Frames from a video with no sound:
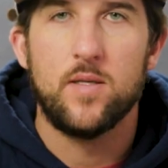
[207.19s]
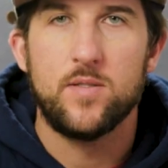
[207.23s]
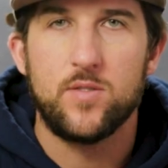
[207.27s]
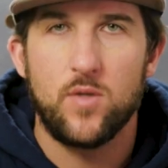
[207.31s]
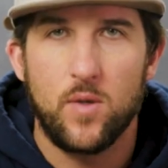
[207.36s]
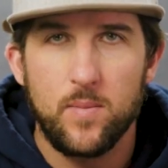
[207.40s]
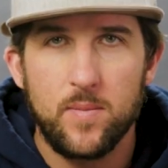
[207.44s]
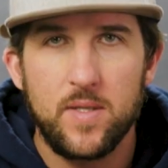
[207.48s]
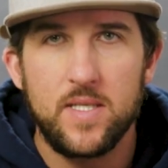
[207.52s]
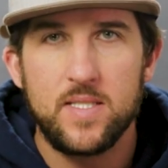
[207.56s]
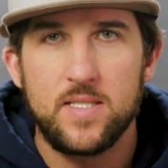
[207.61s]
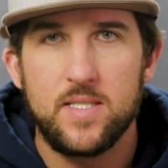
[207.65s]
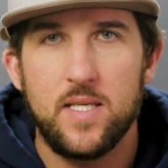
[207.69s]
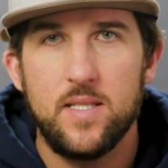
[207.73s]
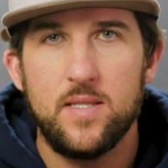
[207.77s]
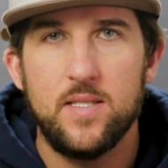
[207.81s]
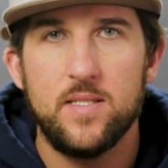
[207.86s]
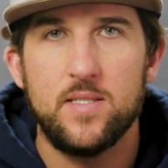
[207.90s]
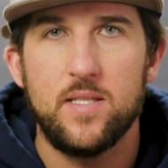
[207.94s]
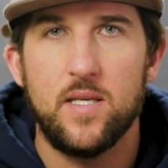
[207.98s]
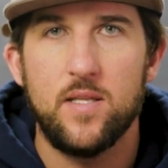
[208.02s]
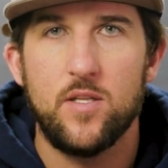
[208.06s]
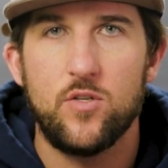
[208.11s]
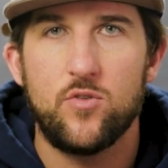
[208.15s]
So I'm going to set
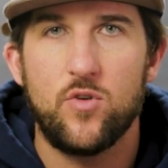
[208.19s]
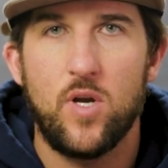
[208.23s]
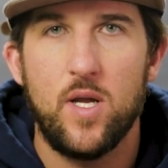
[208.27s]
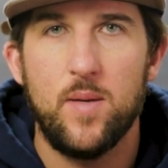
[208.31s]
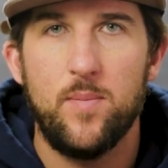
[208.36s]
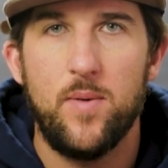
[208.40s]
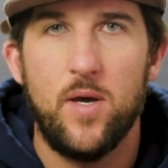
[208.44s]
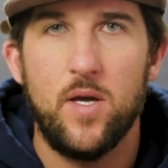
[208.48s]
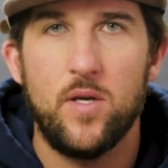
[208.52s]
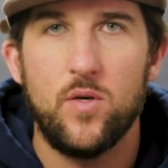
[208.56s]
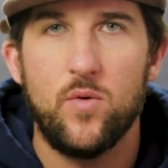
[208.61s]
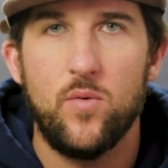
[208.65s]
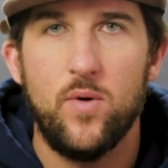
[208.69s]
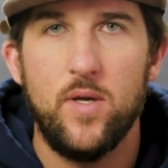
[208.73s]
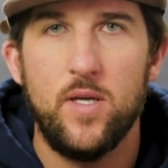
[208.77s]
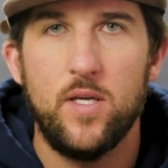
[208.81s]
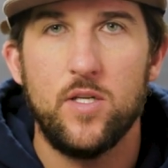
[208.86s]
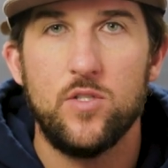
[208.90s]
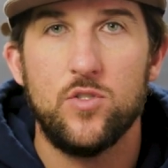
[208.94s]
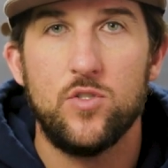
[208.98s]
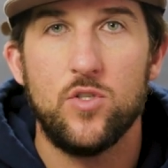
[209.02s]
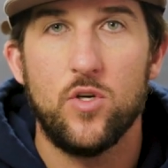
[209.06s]
this on the tripod quick and